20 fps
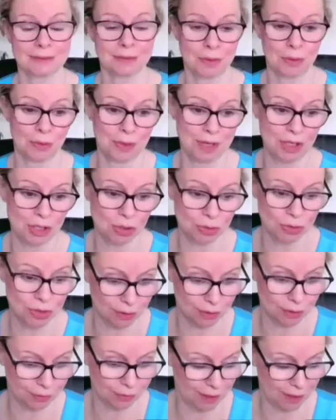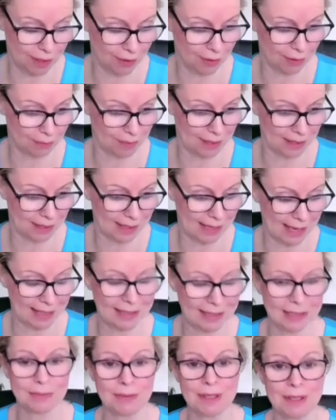when we do stuff here on Being
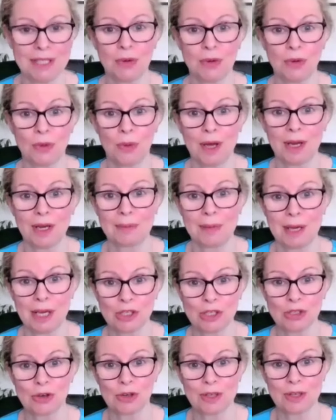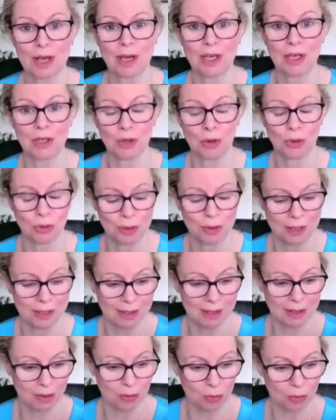Catholic Media, you want to make sure that you know
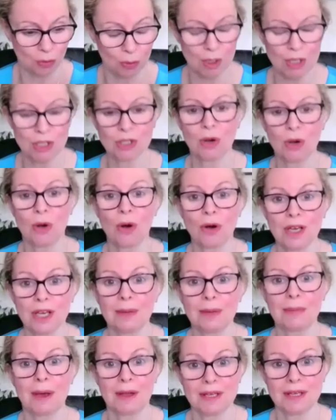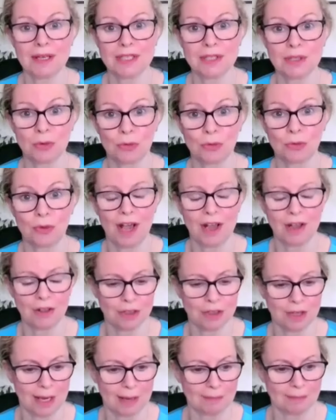what we're talking about is the right
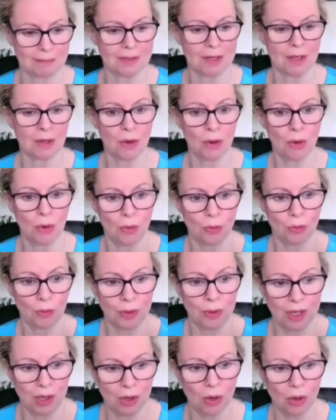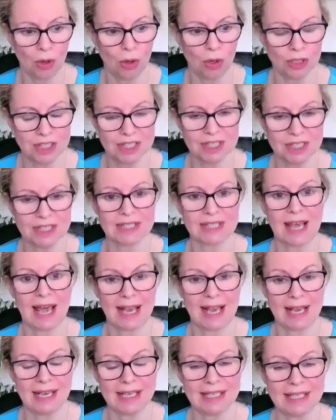thing we all
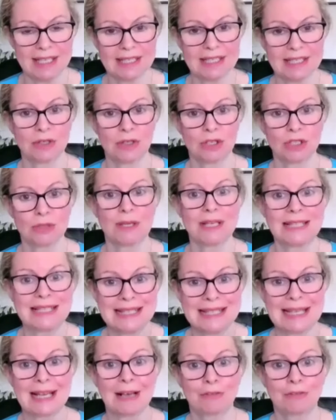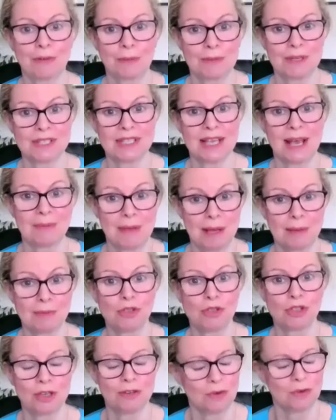sing, excuse me, sing from the same hymn
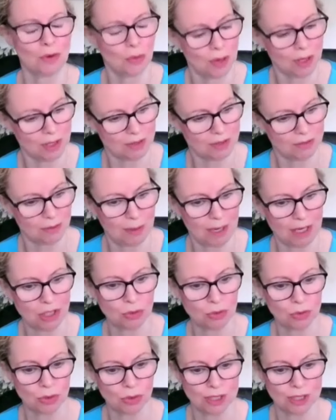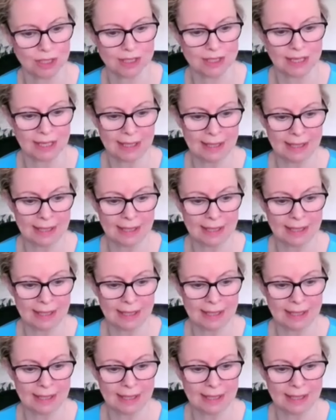sheet for want of a better word,